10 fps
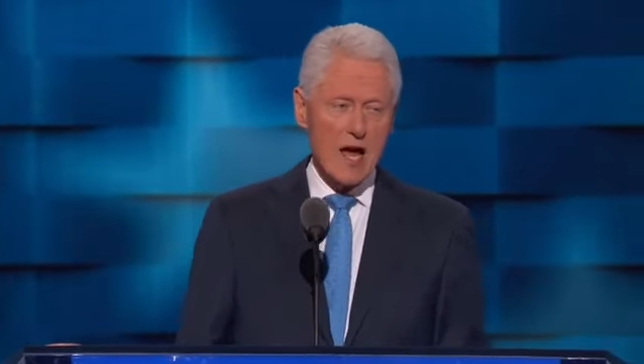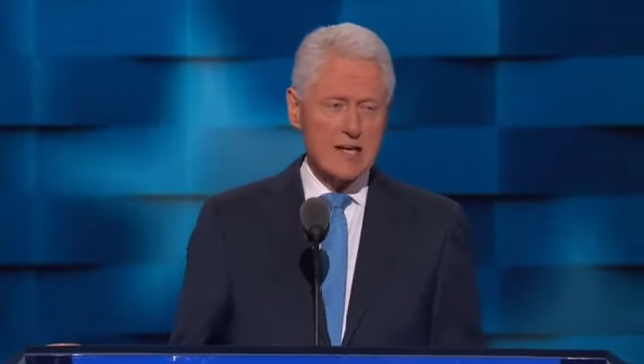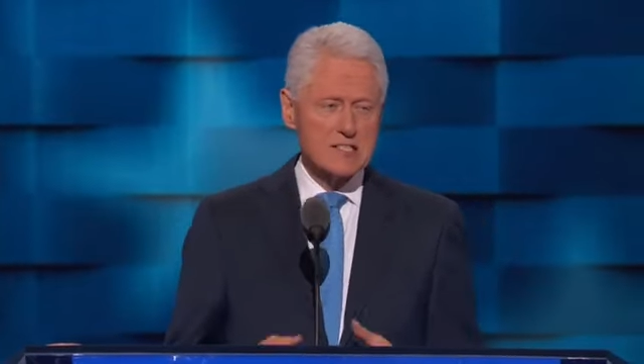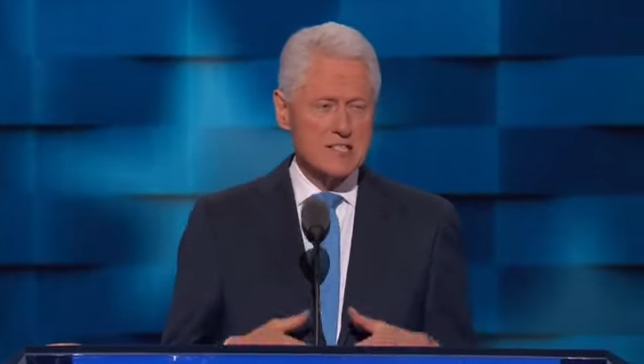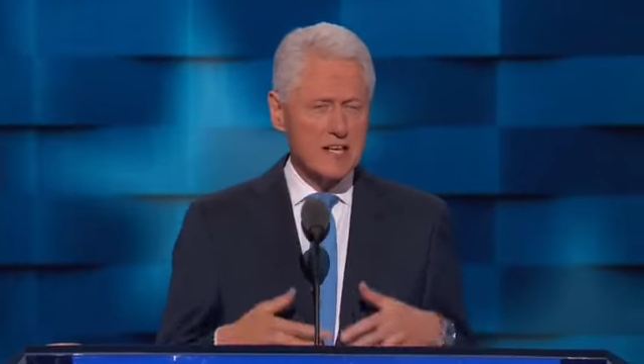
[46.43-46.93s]

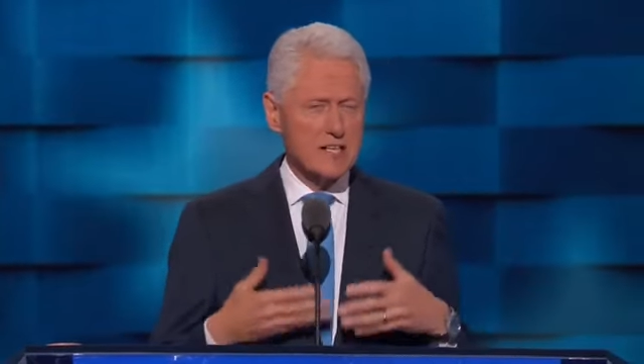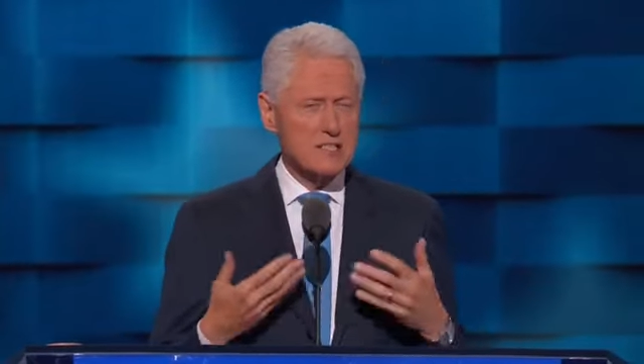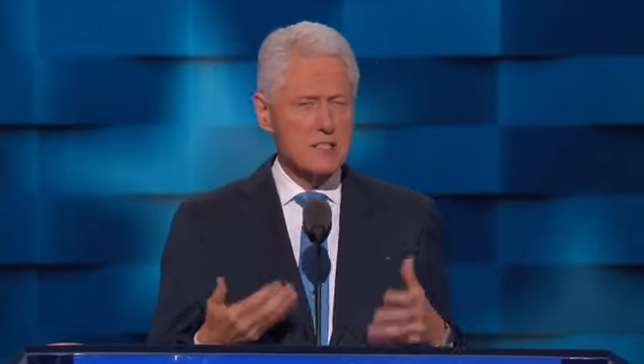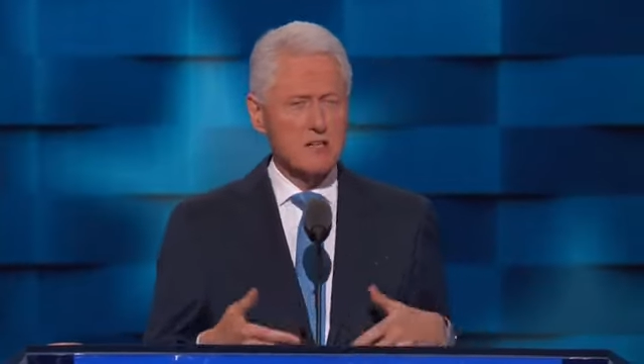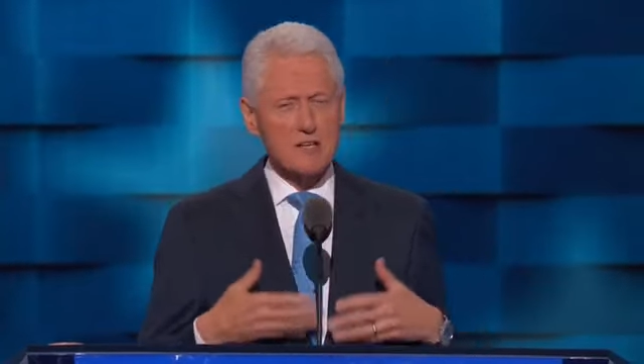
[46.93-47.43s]
and she
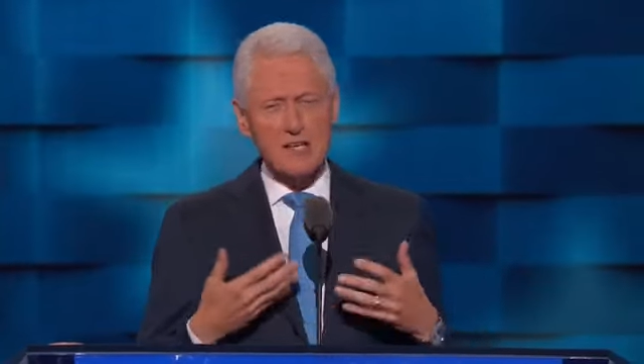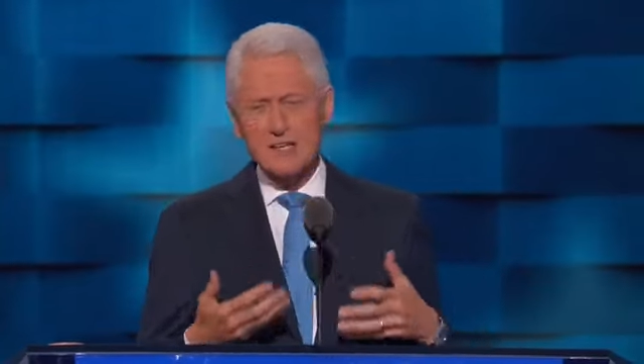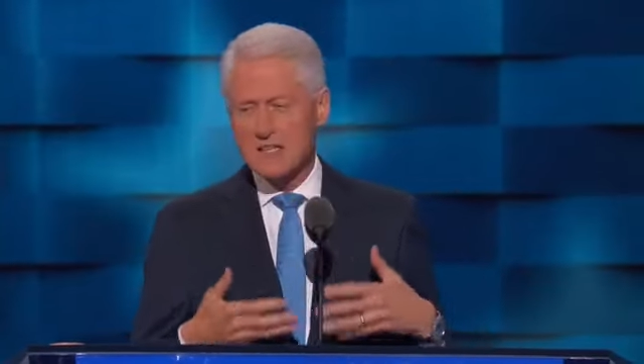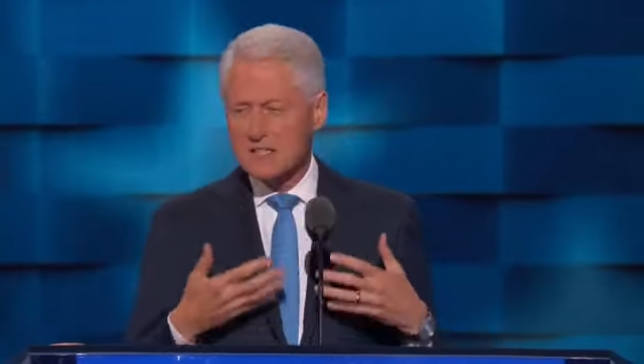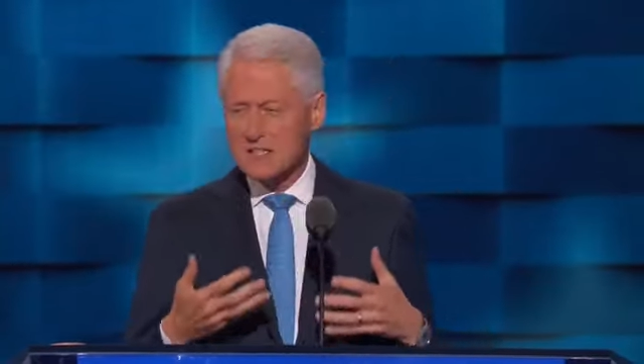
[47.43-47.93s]

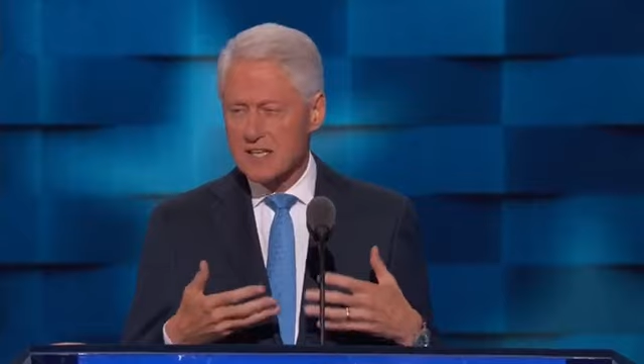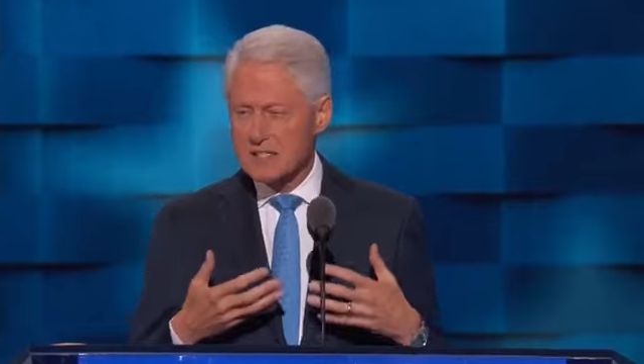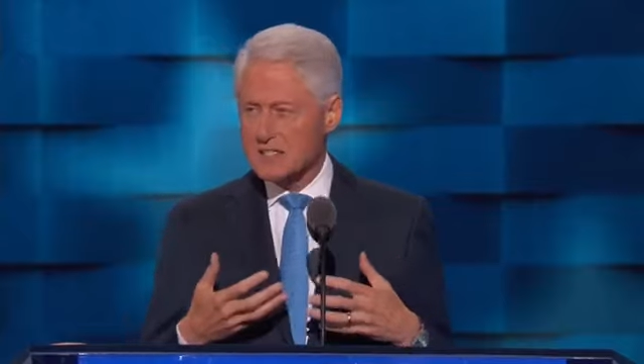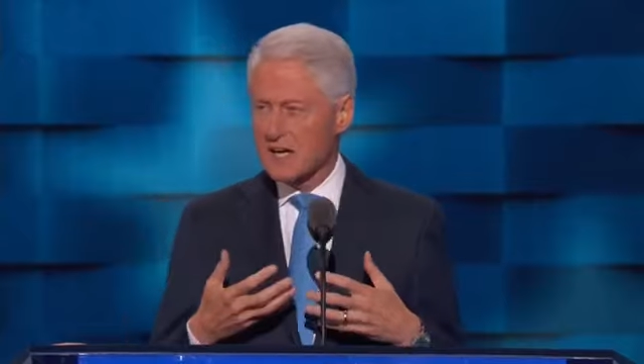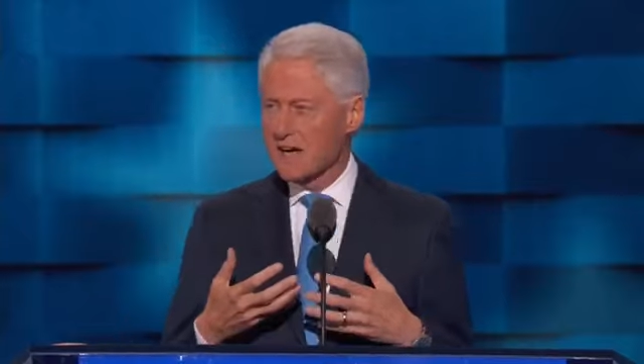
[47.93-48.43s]
exuded this
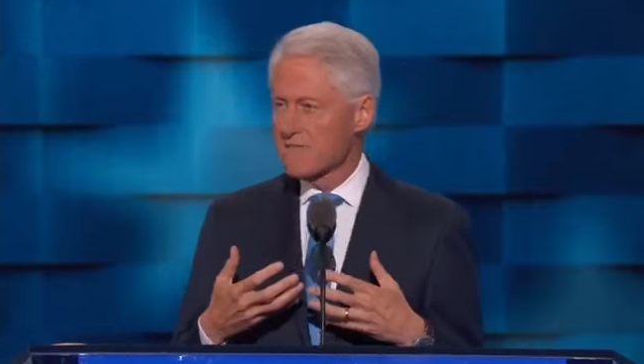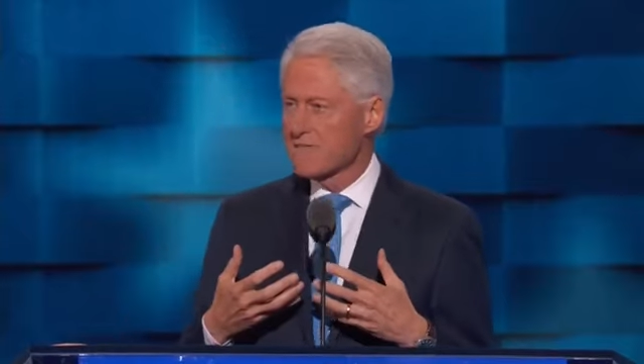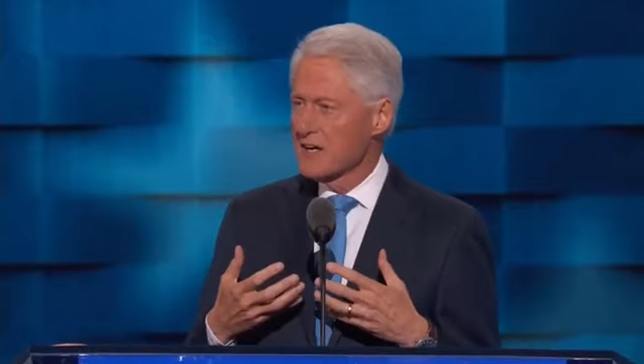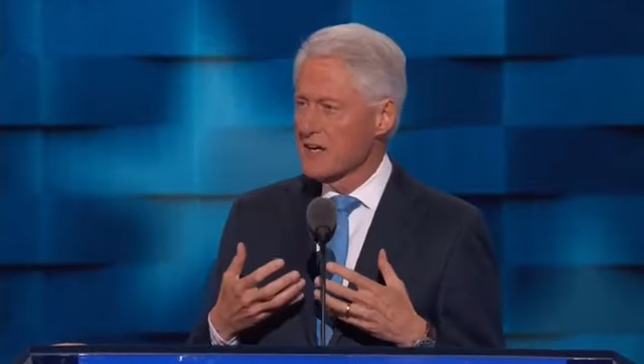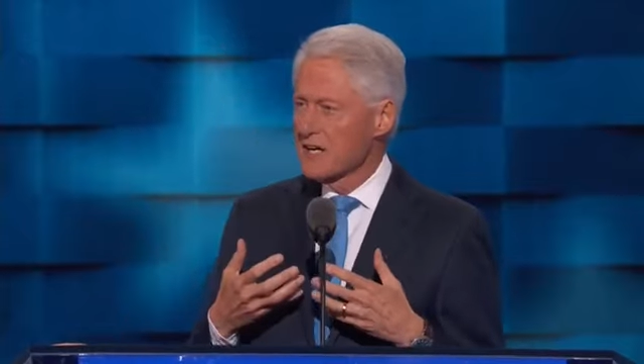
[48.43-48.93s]
sense of